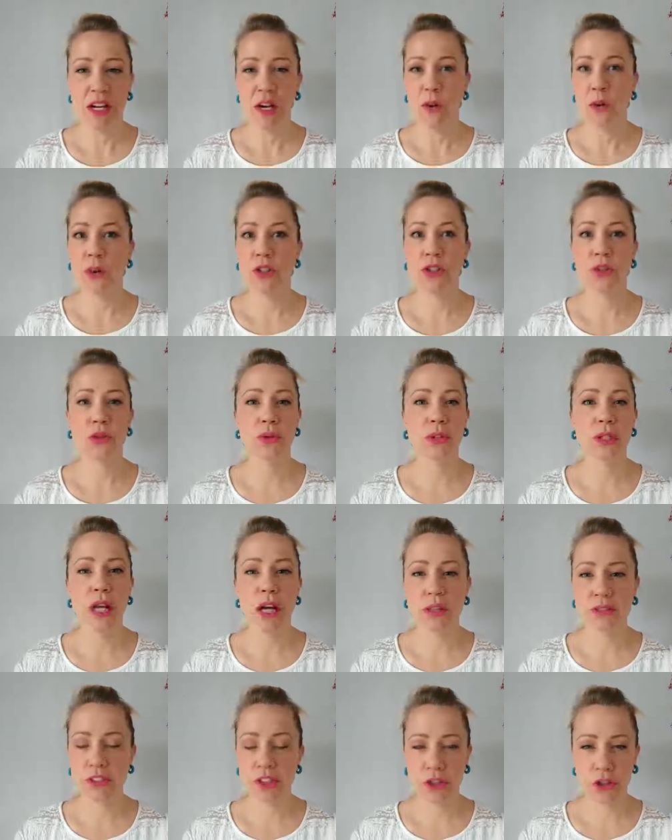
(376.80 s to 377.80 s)
would you
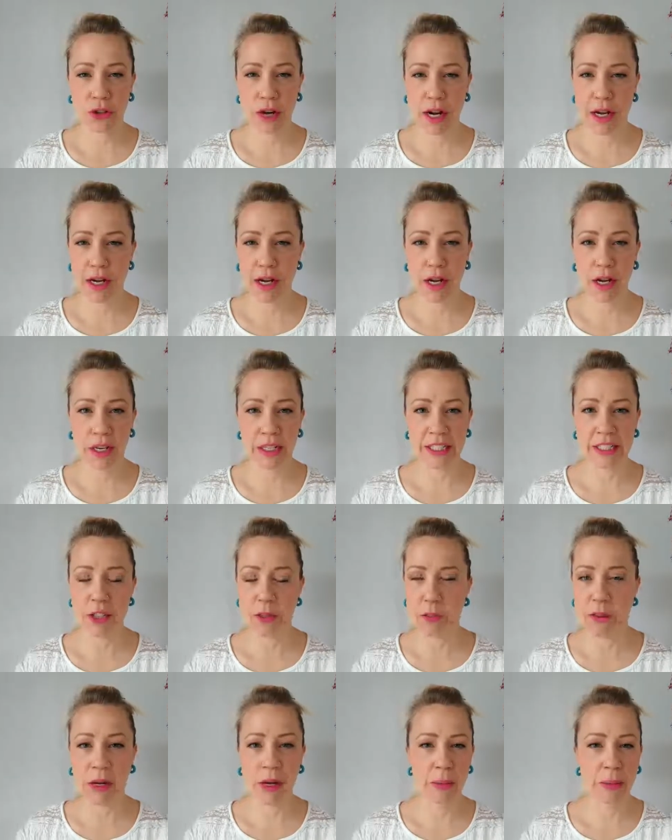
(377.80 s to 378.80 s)
love to try on,
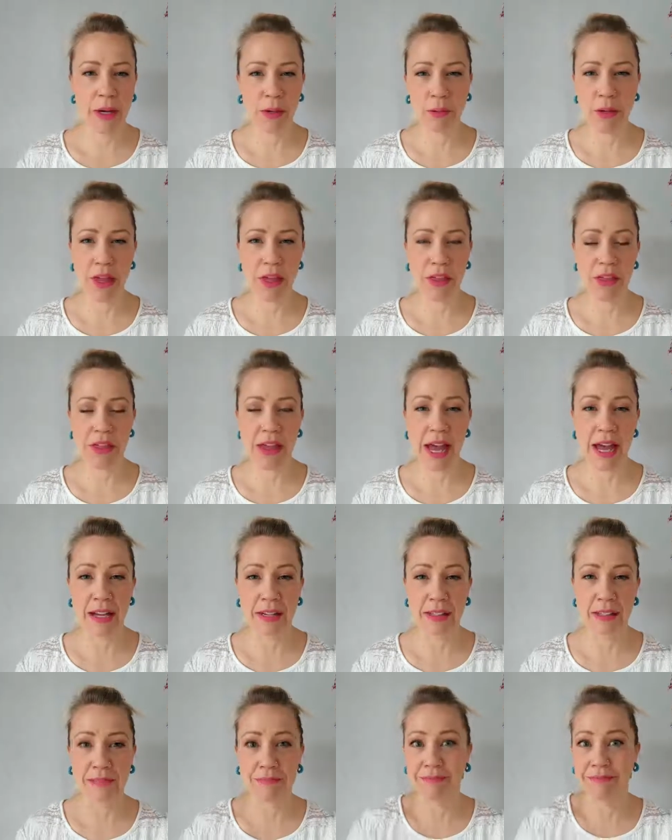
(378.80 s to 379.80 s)
experiment with,
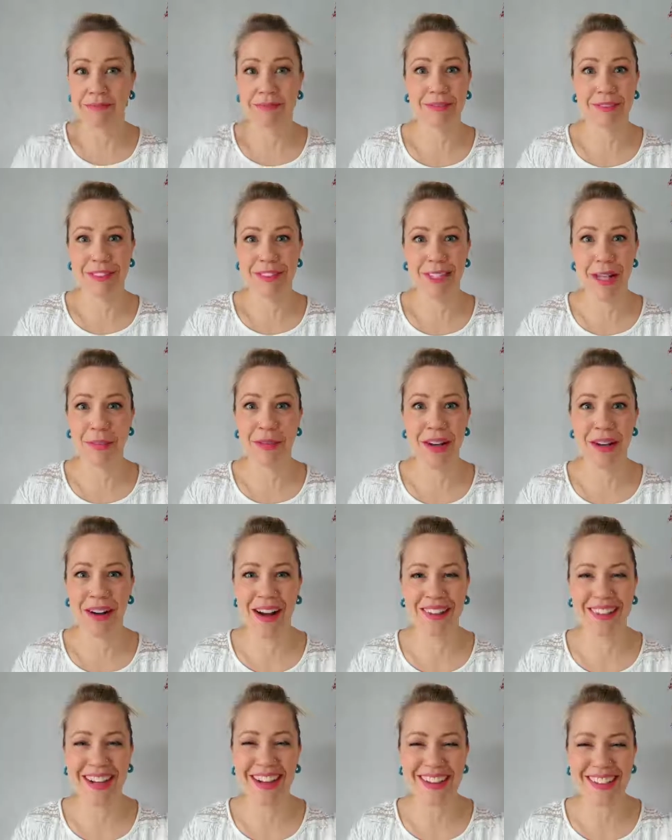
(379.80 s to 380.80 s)
and let me know how
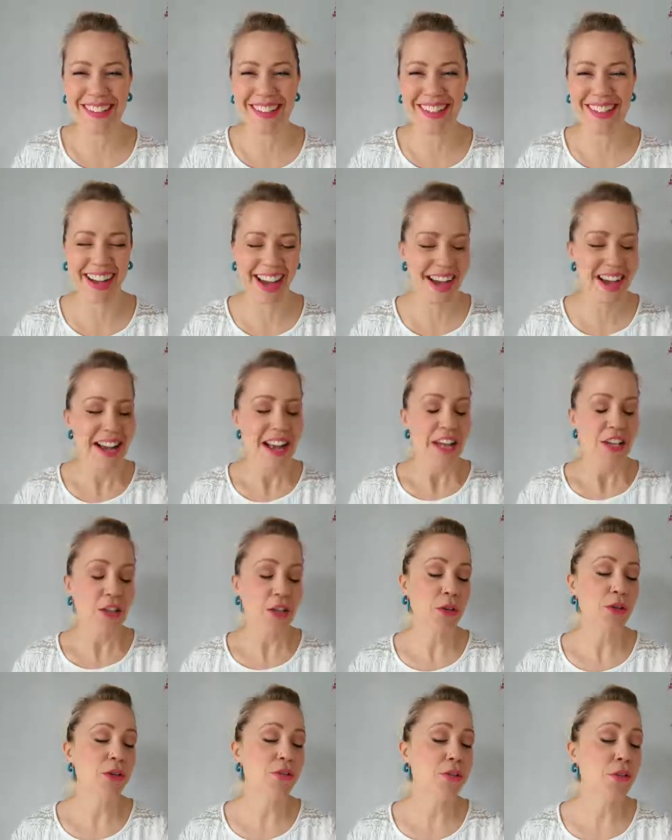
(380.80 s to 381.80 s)
it goes. Okay.
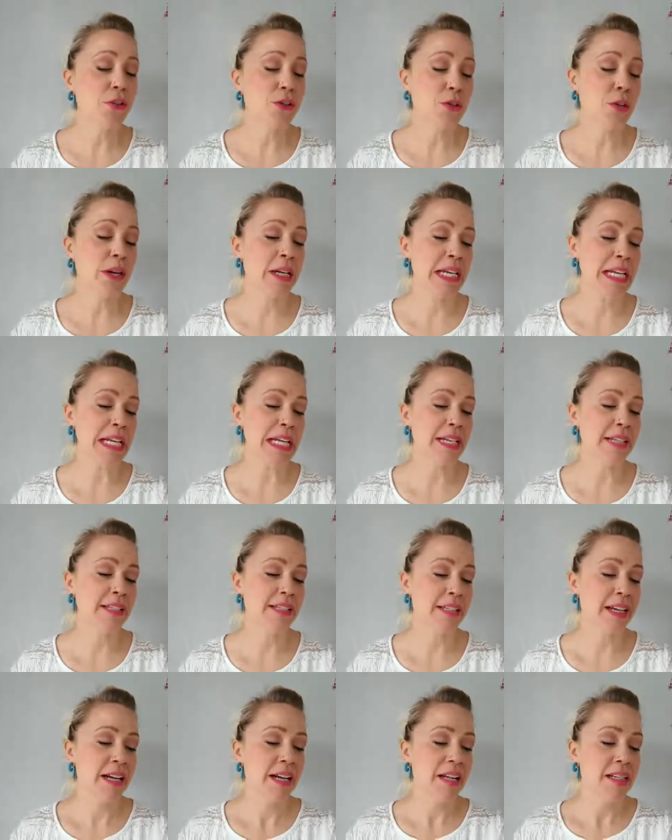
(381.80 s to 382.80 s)
So the first one is
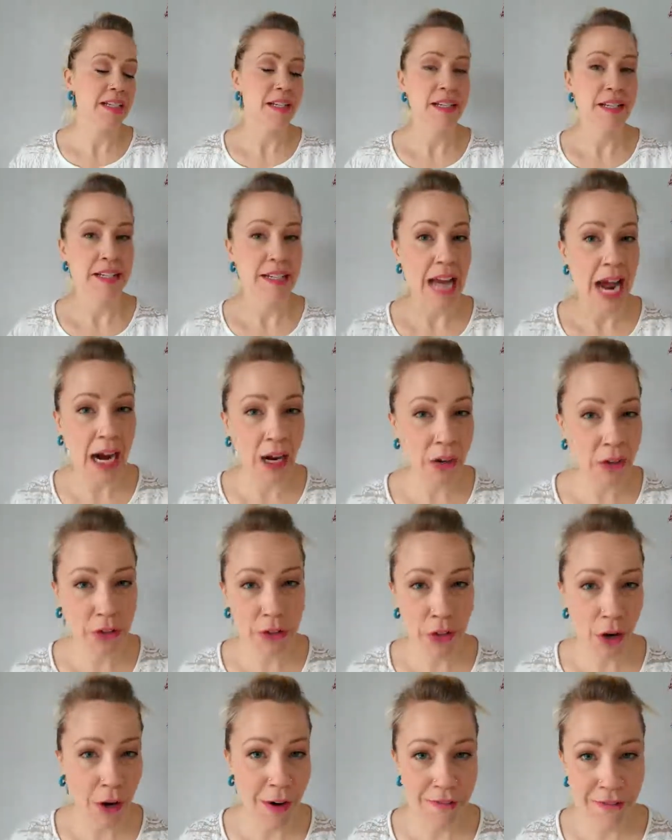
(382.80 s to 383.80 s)
to narrow
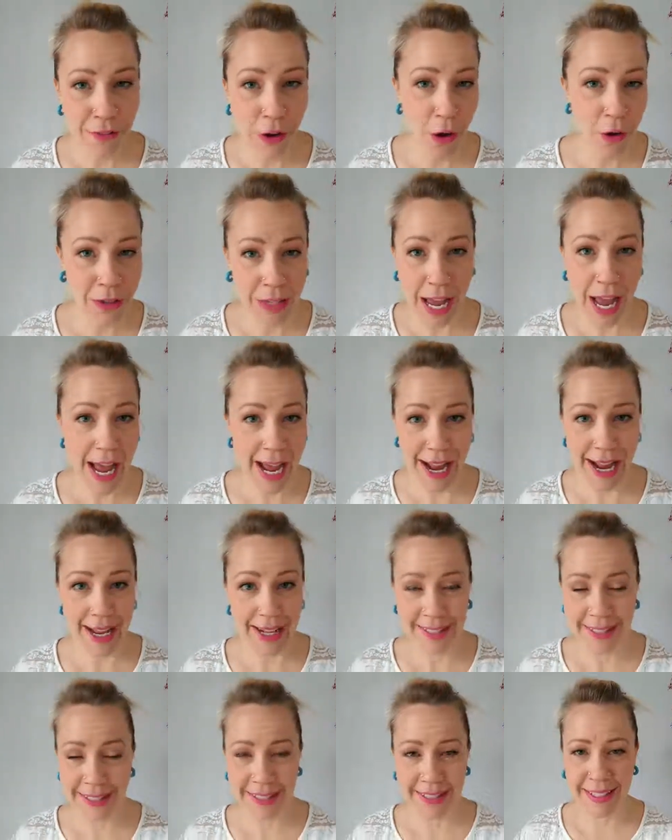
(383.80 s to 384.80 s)
your
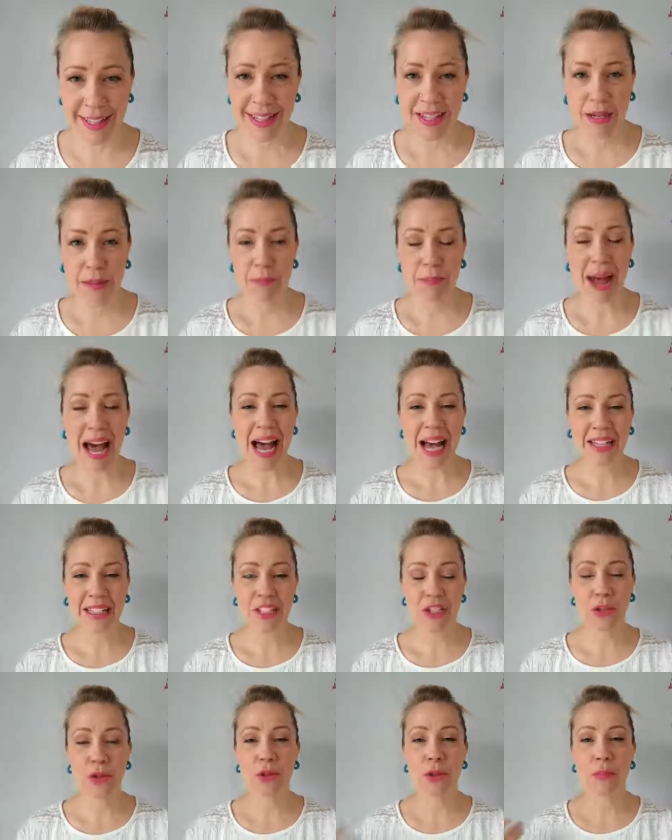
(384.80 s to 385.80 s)
focus back
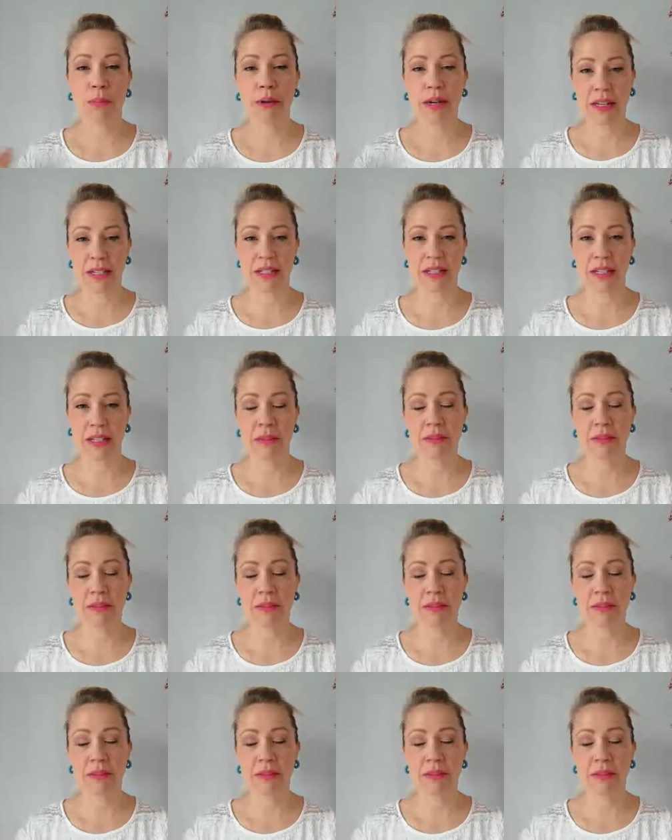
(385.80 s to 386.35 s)
to the present.